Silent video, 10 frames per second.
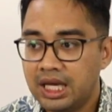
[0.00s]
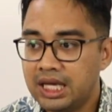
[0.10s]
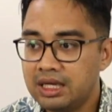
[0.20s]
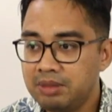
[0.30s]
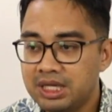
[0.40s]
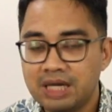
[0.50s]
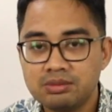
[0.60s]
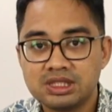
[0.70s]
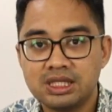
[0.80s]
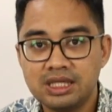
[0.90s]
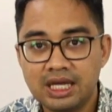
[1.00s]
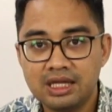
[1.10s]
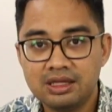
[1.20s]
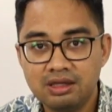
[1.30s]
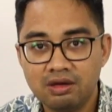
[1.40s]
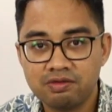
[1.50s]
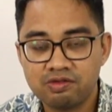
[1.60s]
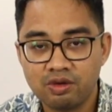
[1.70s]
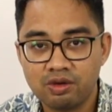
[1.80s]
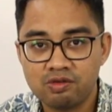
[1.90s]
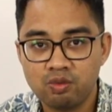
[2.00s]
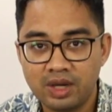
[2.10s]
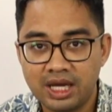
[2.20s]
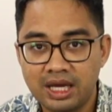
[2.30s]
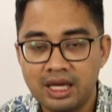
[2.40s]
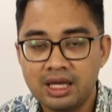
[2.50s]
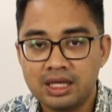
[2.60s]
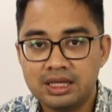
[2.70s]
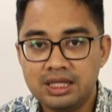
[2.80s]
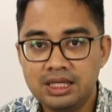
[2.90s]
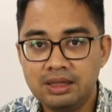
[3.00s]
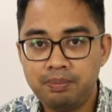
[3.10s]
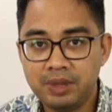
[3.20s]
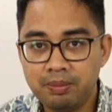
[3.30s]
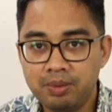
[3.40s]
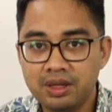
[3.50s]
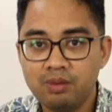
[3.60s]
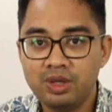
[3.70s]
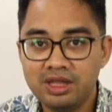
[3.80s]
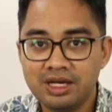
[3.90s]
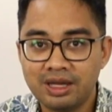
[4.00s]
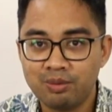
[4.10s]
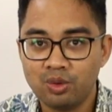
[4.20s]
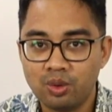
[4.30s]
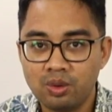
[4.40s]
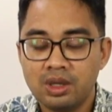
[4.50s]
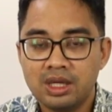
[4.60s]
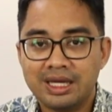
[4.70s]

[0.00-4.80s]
And it becomes a reality of sorts where the people within UMNO